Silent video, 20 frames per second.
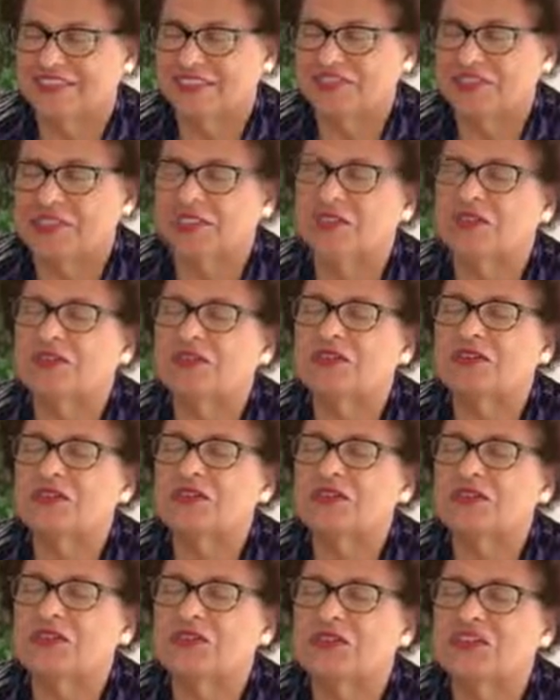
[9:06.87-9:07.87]
We
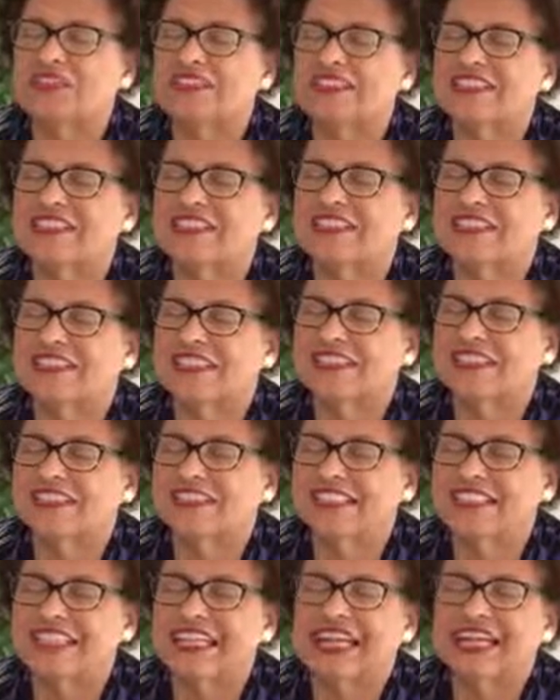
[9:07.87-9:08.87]
call forth
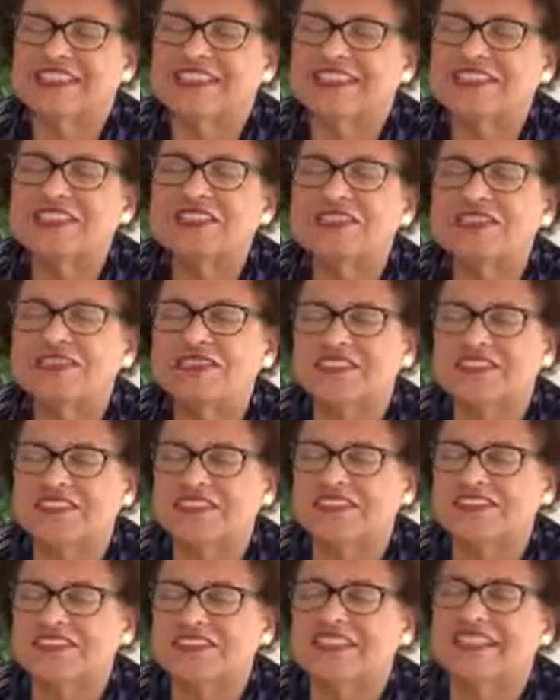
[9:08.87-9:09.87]
that
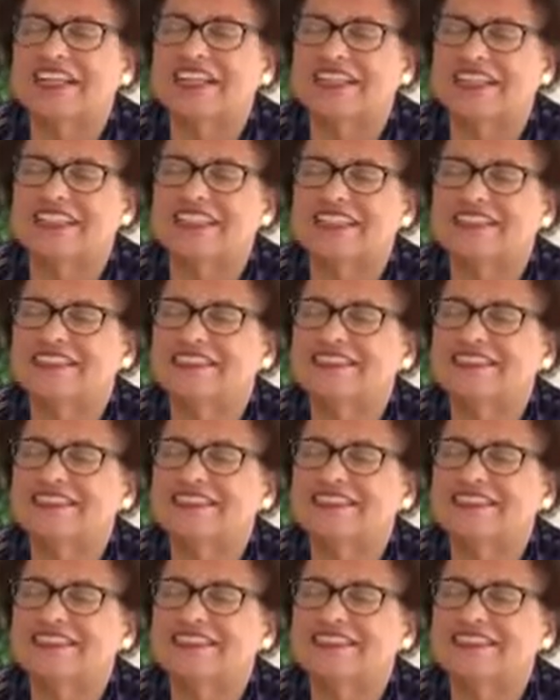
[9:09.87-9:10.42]
activity of God.